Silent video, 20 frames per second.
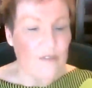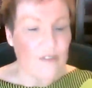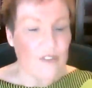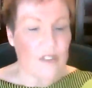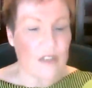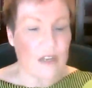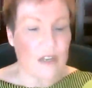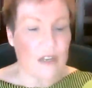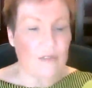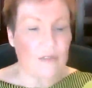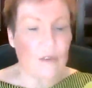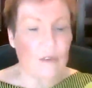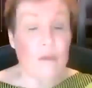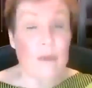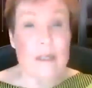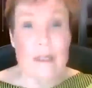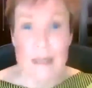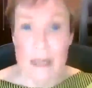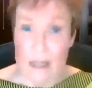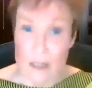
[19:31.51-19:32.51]
several
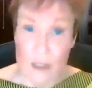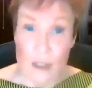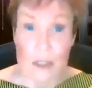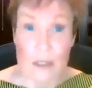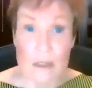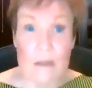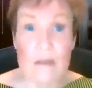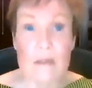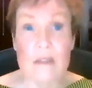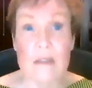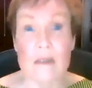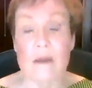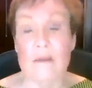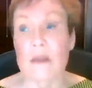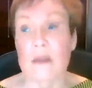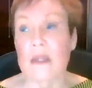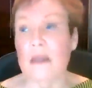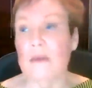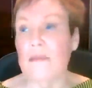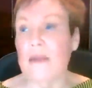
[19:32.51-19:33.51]
recessions, some
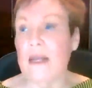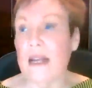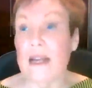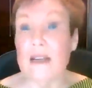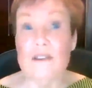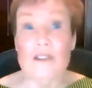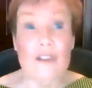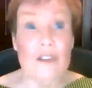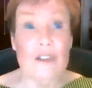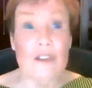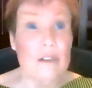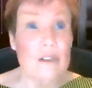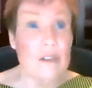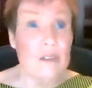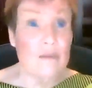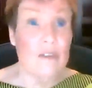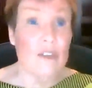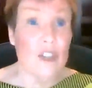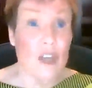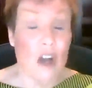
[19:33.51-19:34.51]
eliminations
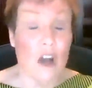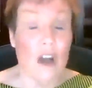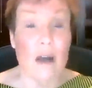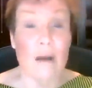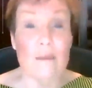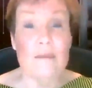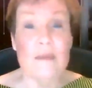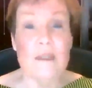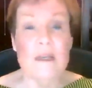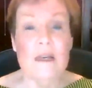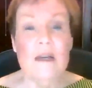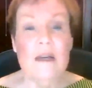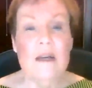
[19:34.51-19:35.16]
of jobs,